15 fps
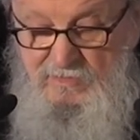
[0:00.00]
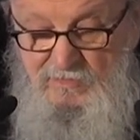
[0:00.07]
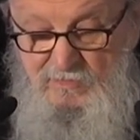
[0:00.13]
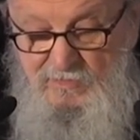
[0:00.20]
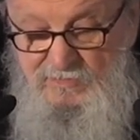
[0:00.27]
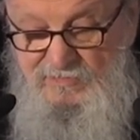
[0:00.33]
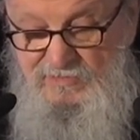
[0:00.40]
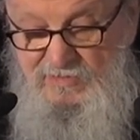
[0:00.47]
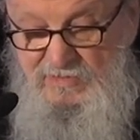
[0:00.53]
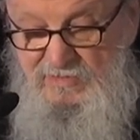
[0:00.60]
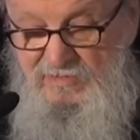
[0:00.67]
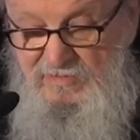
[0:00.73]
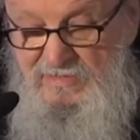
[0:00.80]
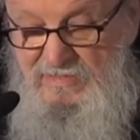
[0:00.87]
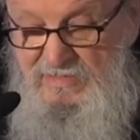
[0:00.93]
was
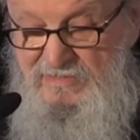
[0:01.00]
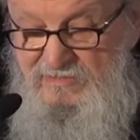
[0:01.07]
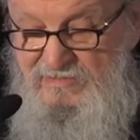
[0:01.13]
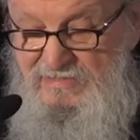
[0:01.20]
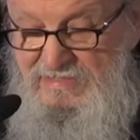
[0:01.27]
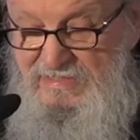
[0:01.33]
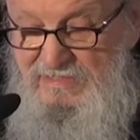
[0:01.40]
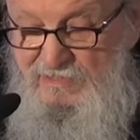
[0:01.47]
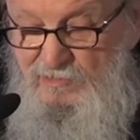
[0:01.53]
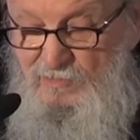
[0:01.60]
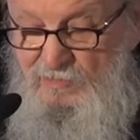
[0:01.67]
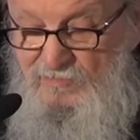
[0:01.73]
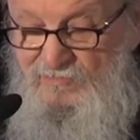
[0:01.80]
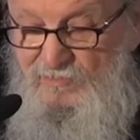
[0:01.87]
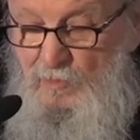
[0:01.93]
the state
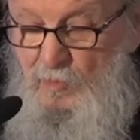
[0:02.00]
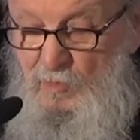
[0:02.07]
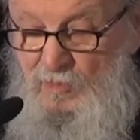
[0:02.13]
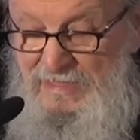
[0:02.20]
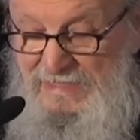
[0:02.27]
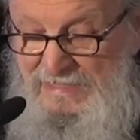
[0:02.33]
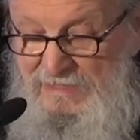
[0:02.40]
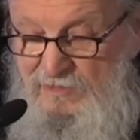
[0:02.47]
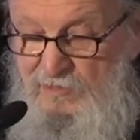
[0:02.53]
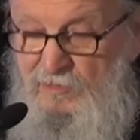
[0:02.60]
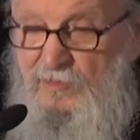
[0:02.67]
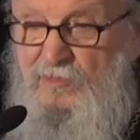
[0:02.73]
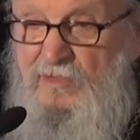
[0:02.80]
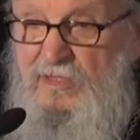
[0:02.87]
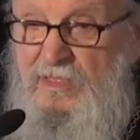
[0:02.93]
of
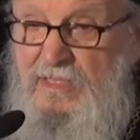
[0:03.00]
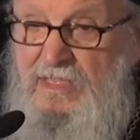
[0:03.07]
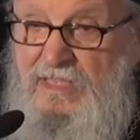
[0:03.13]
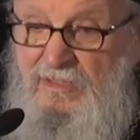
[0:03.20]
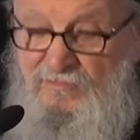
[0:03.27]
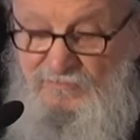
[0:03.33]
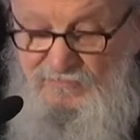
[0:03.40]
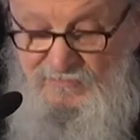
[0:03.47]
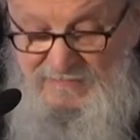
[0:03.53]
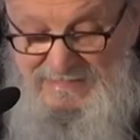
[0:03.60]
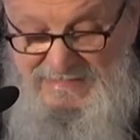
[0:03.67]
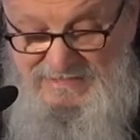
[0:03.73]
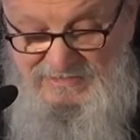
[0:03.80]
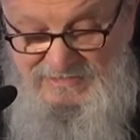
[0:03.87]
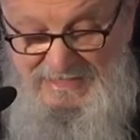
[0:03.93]
Ohio, a
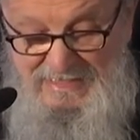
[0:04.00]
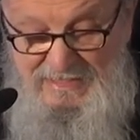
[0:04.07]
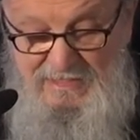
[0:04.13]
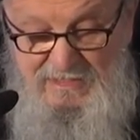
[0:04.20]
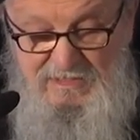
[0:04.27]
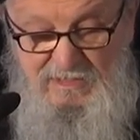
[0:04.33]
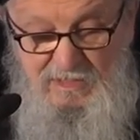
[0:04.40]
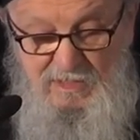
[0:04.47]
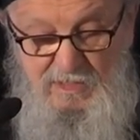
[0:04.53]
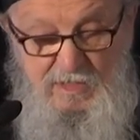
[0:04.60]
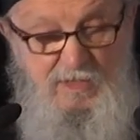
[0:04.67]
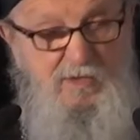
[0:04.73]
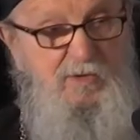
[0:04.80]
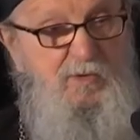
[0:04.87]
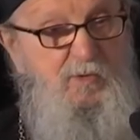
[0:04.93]
free state
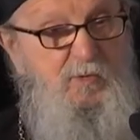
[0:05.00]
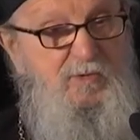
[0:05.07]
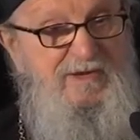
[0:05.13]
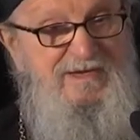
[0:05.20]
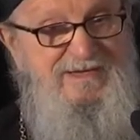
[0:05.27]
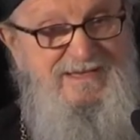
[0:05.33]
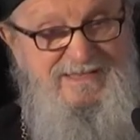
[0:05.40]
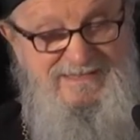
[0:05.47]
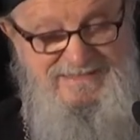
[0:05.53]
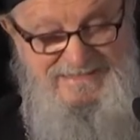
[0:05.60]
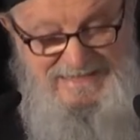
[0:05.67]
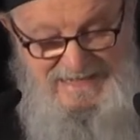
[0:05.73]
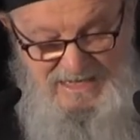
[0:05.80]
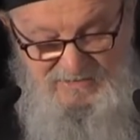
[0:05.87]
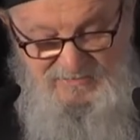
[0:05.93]
where
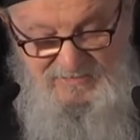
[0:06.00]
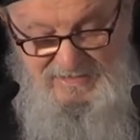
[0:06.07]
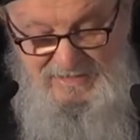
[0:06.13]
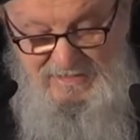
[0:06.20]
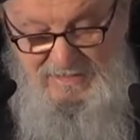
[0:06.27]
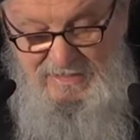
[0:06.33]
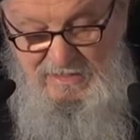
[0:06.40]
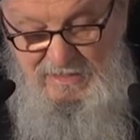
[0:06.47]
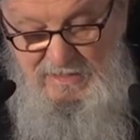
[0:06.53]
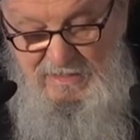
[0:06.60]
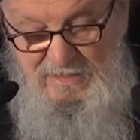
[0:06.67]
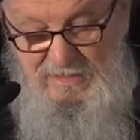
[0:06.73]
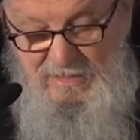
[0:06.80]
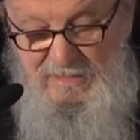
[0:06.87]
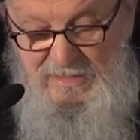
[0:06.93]
slavery
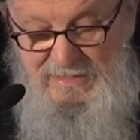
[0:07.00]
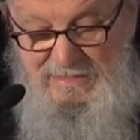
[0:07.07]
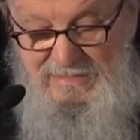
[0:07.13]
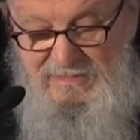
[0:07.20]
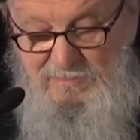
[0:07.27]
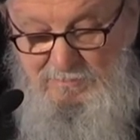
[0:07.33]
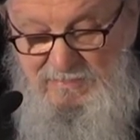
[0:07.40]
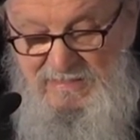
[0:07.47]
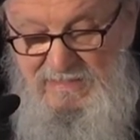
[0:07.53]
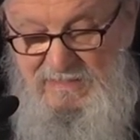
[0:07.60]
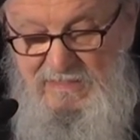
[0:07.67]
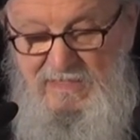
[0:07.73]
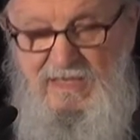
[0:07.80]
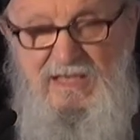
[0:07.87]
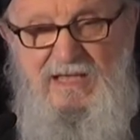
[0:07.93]
had
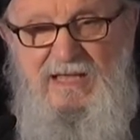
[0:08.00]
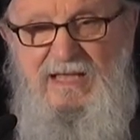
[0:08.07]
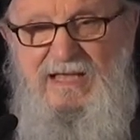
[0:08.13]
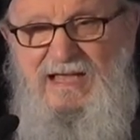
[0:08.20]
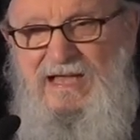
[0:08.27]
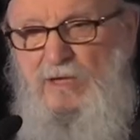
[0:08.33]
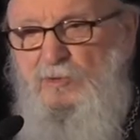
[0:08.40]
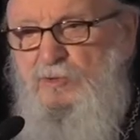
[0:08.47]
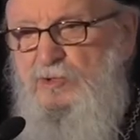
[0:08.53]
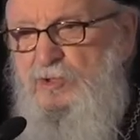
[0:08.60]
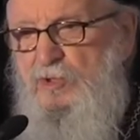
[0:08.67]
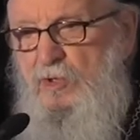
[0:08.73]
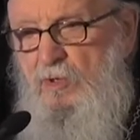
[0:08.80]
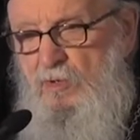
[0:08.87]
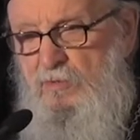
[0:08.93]
been
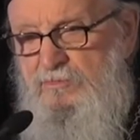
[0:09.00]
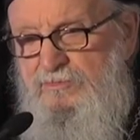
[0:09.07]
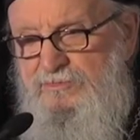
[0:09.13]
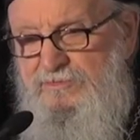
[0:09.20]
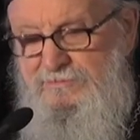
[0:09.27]
outlawed.